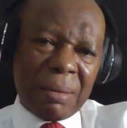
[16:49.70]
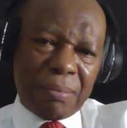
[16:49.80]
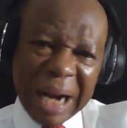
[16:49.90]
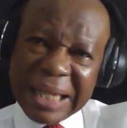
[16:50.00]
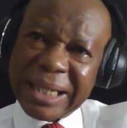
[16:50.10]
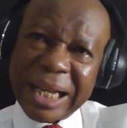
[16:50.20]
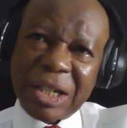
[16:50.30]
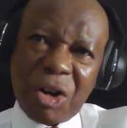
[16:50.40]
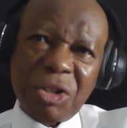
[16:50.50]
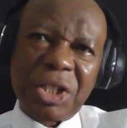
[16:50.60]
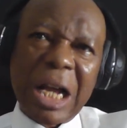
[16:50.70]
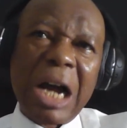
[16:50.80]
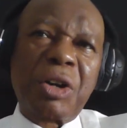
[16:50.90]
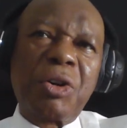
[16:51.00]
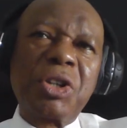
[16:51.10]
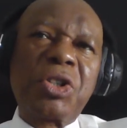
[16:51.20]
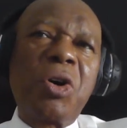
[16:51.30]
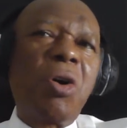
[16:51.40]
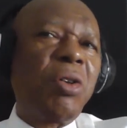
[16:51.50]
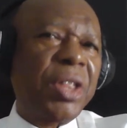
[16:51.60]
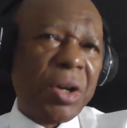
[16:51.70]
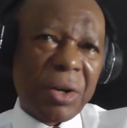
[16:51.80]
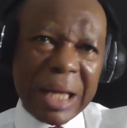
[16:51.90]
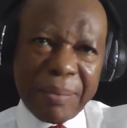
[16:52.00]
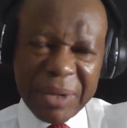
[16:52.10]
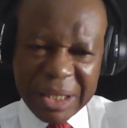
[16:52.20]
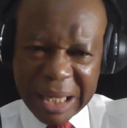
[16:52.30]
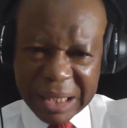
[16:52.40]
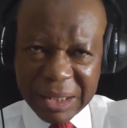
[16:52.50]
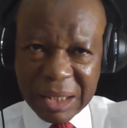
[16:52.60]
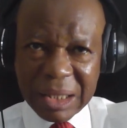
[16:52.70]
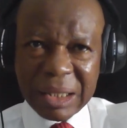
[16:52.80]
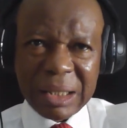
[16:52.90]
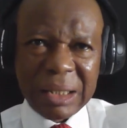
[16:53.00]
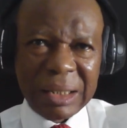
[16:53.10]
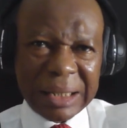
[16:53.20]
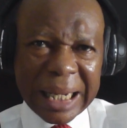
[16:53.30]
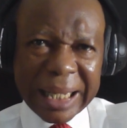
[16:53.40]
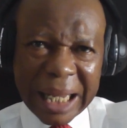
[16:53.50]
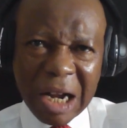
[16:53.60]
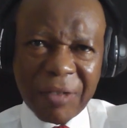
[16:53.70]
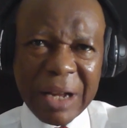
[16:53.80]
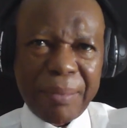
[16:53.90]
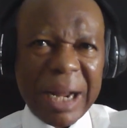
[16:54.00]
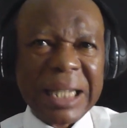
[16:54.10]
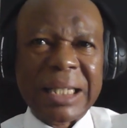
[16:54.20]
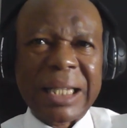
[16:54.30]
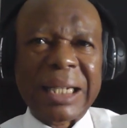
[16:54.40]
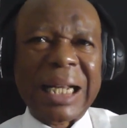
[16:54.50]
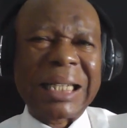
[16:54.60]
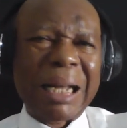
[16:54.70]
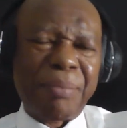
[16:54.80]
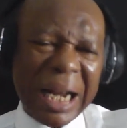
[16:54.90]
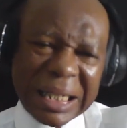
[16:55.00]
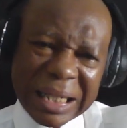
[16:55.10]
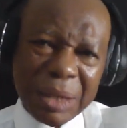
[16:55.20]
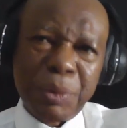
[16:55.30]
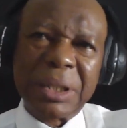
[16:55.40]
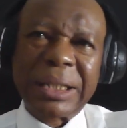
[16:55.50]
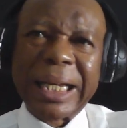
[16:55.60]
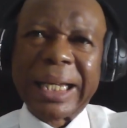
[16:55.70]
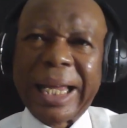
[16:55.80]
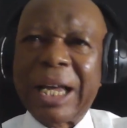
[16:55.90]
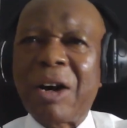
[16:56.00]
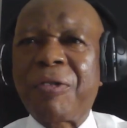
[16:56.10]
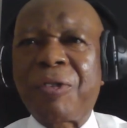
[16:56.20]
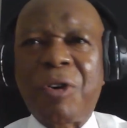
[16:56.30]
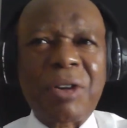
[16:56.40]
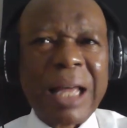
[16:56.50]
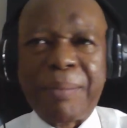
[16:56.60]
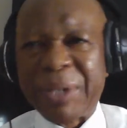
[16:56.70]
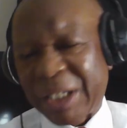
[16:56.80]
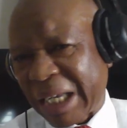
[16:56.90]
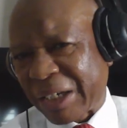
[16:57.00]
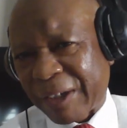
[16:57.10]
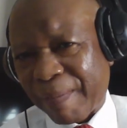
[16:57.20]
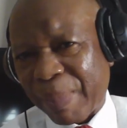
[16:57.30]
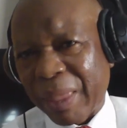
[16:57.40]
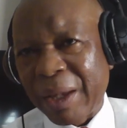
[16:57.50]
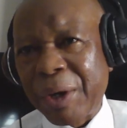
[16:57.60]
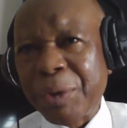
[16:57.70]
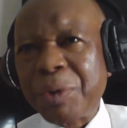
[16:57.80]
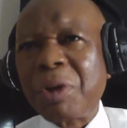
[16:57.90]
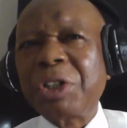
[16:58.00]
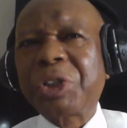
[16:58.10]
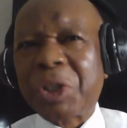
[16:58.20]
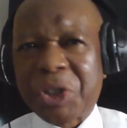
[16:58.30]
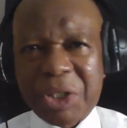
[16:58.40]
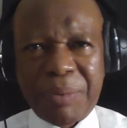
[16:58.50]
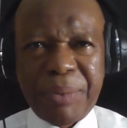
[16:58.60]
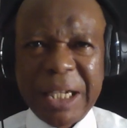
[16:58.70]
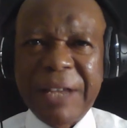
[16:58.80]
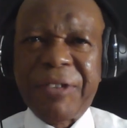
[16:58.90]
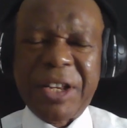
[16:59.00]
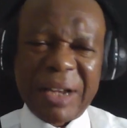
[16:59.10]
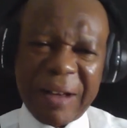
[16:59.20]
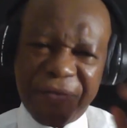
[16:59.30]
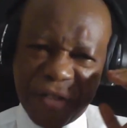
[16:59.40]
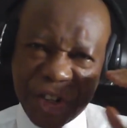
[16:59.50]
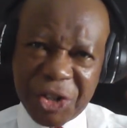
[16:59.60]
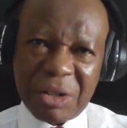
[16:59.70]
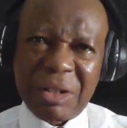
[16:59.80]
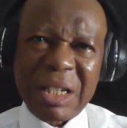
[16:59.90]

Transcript: Mindset cuts across all the other mistakes. Take care of your mindset, and your mindset will take care of other mistakes. Do not just believe in your vision.